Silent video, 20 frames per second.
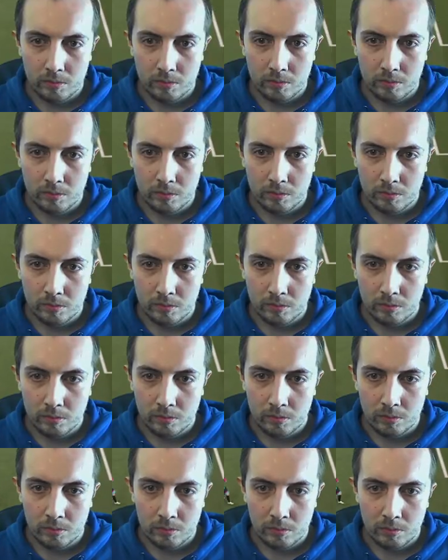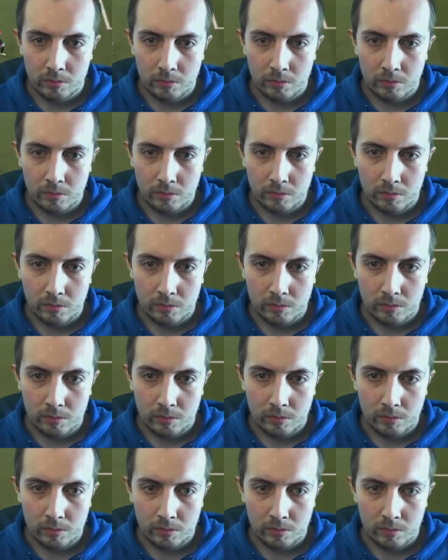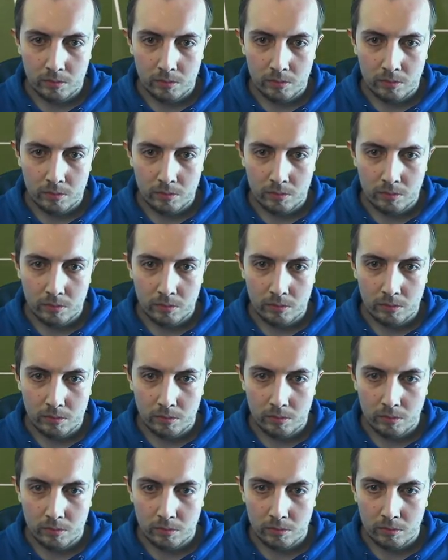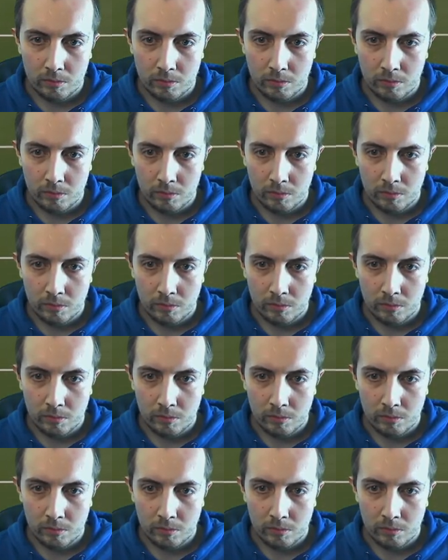(silence)